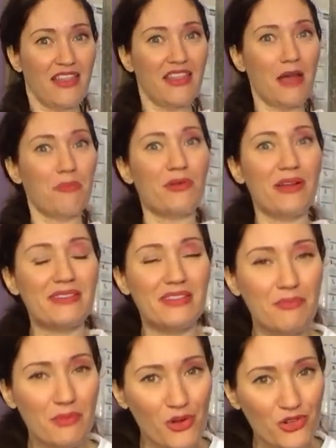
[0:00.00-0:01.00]
that press
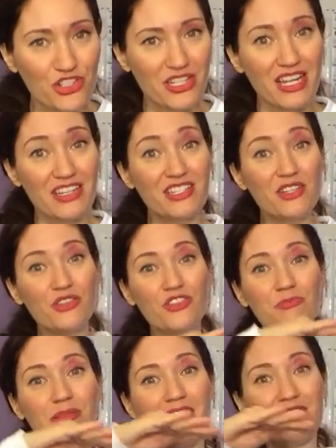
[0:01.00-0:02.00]
up motion until
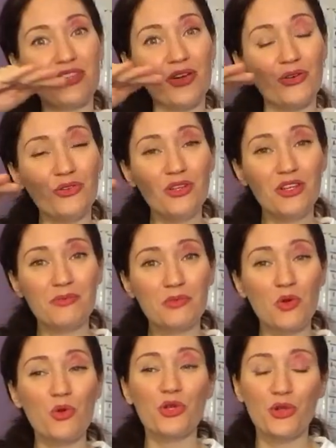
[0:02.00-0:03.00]
you've plateaued
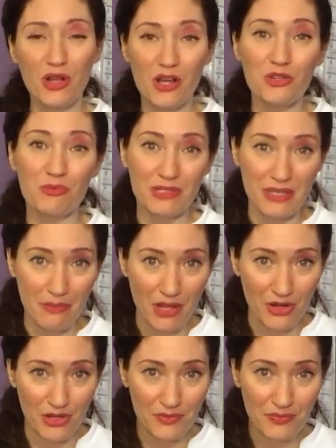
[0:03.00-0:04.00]
or you're 100%
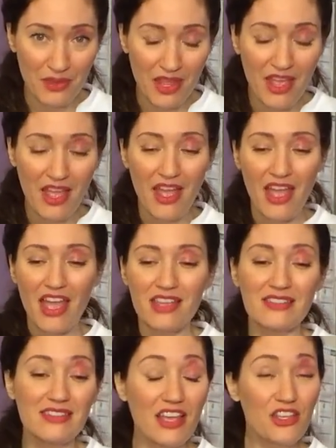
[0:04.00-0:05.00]
better.
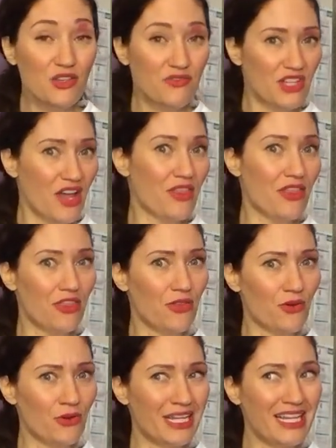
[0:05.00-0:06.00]
Say you've done
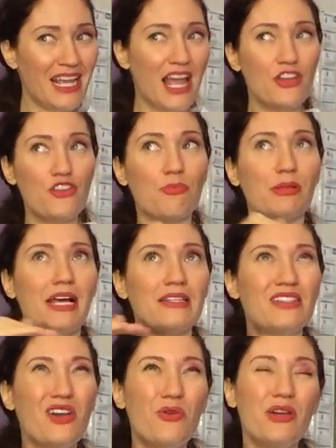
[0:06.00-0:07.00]
30 and you
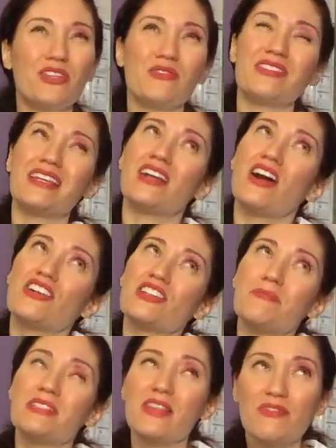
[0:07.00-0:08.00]
plateau and you say, gosh,
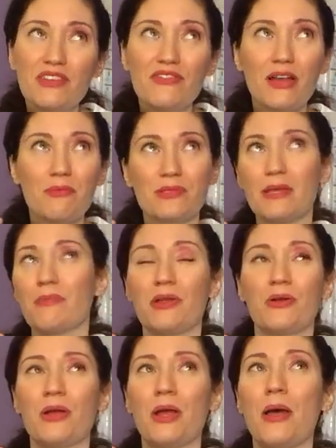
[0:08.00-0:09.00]
I'm 75%
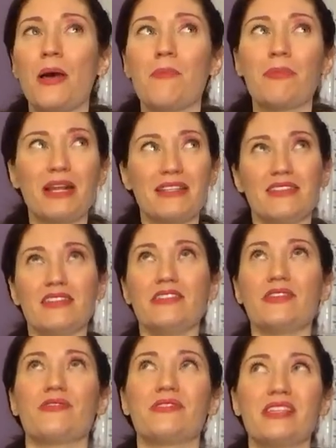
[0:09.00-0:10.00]
better, but I did
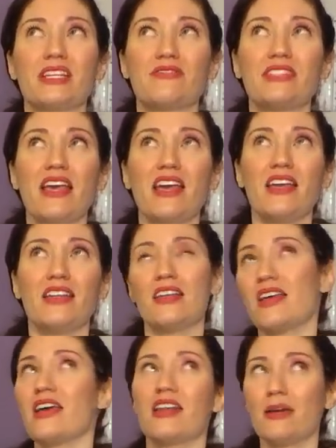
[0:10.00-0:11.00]
another set of 10
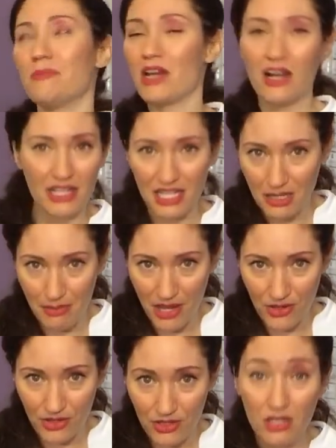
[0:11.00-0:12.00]
and I'm not any
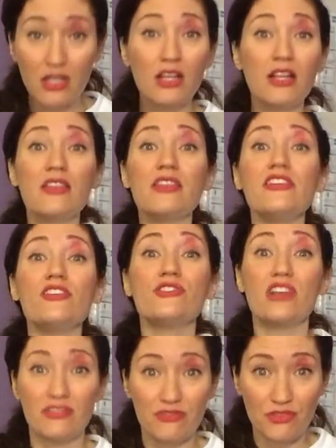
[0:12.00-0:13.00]
better, then you're
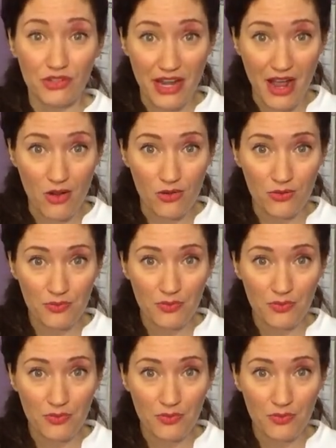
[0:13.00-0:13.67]
done for now.